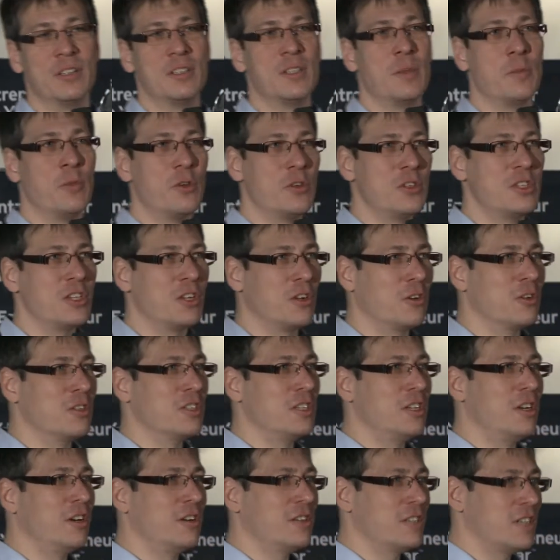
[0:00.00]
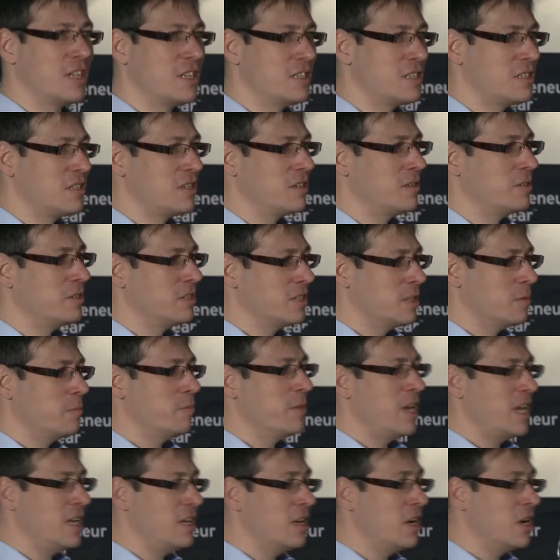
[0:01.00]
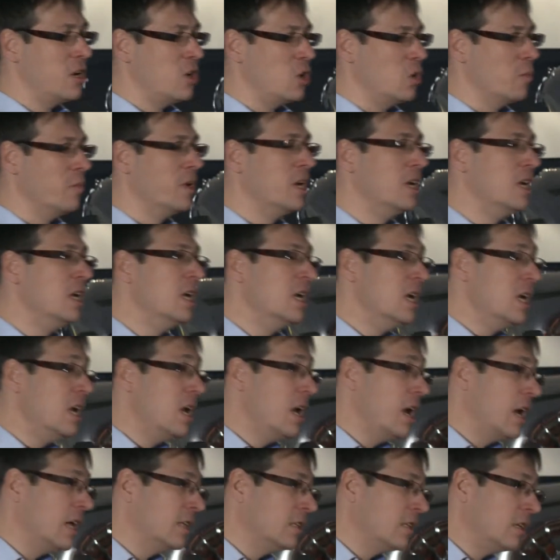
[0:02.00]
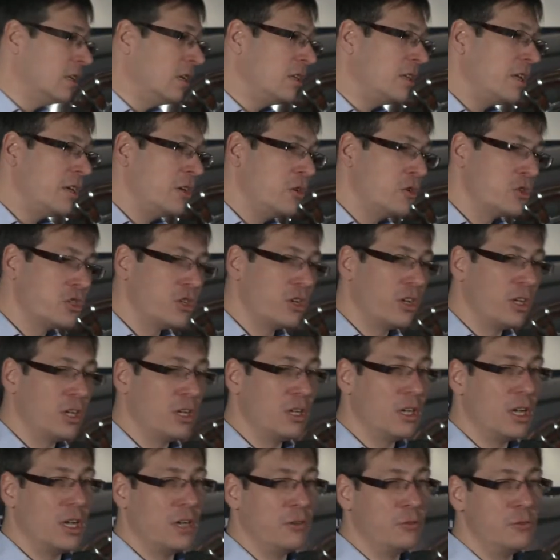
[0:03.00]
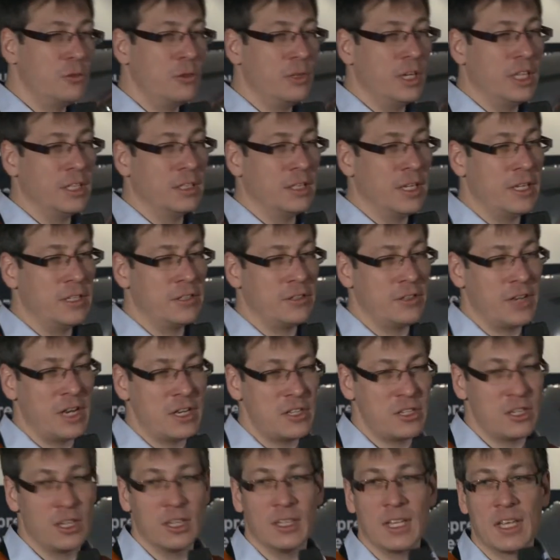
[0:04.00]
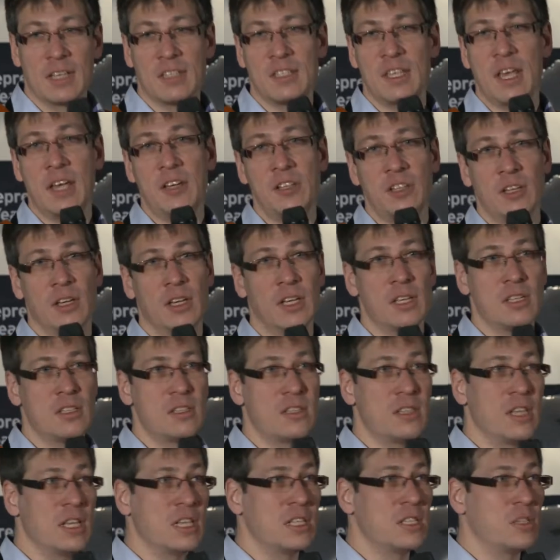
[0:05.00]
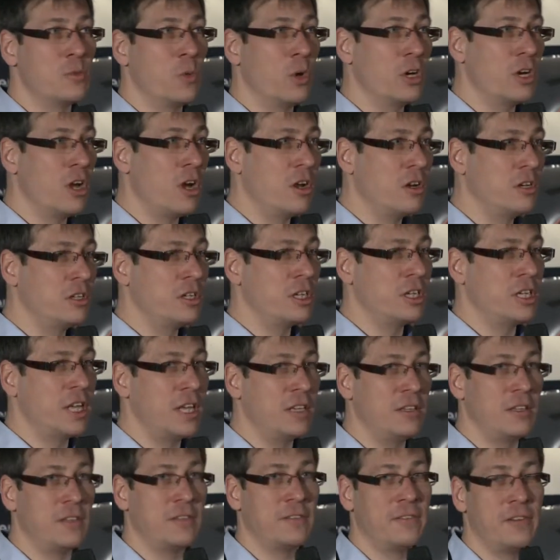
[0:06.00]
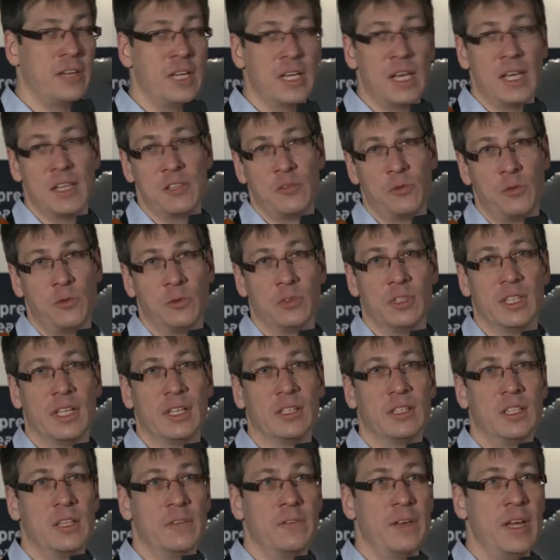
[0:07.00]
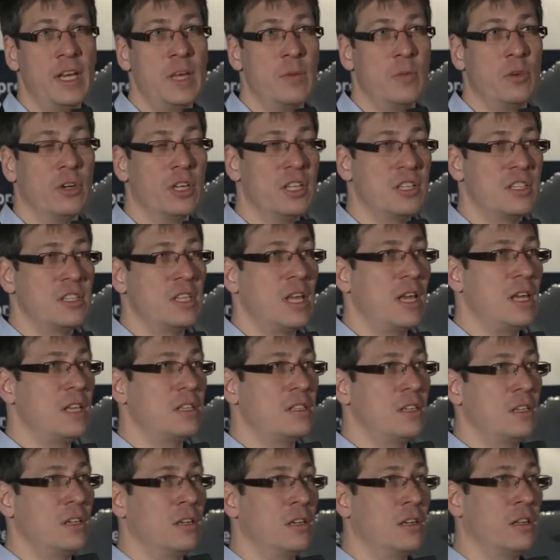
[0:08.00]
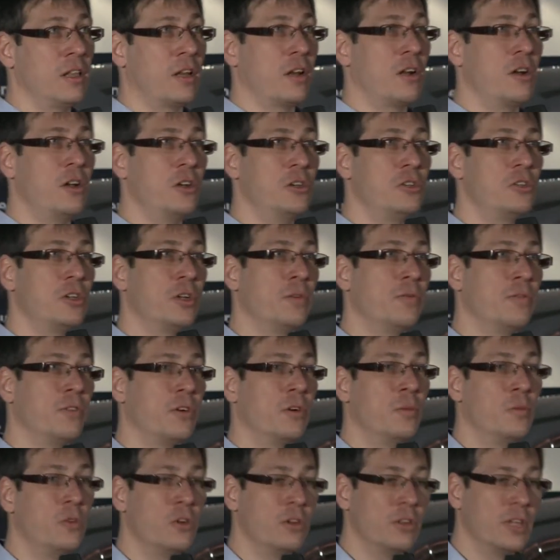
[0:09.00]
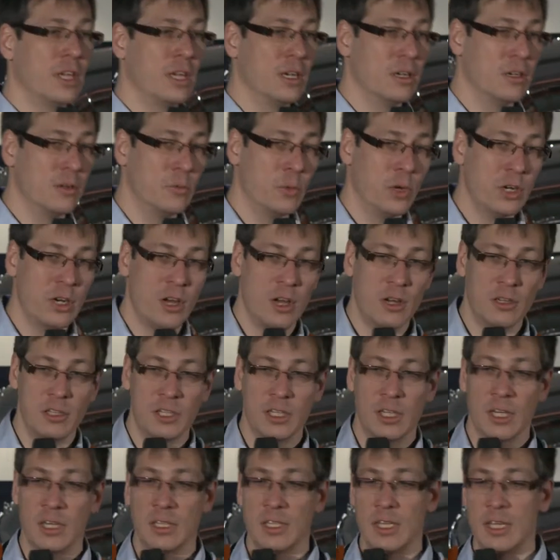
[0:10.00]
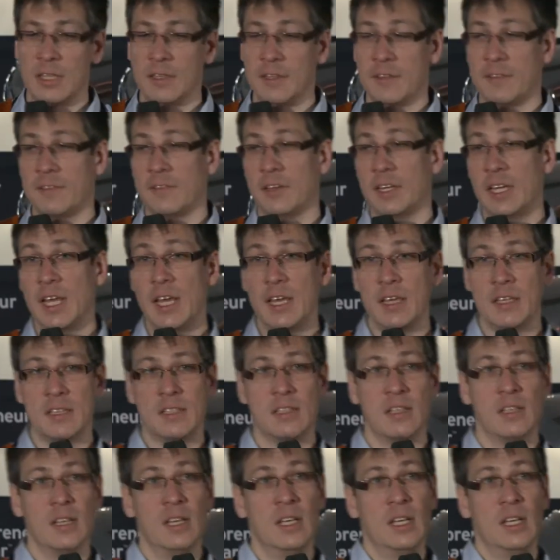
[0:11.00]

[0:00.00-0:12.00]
the person considers as the main home. And another usual rule in the international taxation is this 183 days rule, that if anybody stays in another country for more than 183 days,